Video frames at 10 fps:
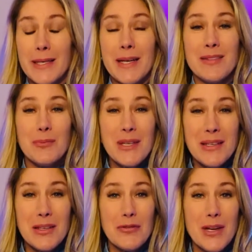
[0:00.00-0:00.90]
and has been
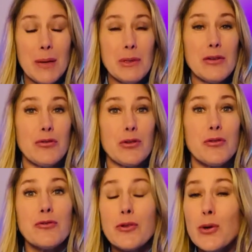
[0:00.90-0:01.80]
in the family for
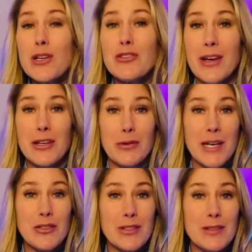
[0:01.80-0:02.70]
4
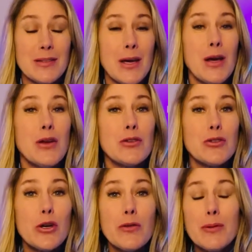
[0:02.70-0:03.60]
generations,
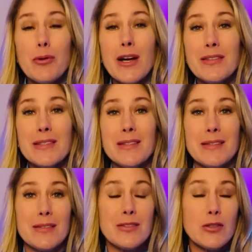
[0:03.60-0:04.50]
serving
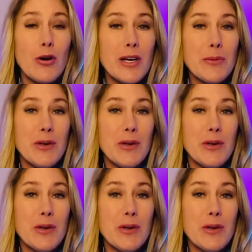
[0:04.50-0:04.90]
presidents starting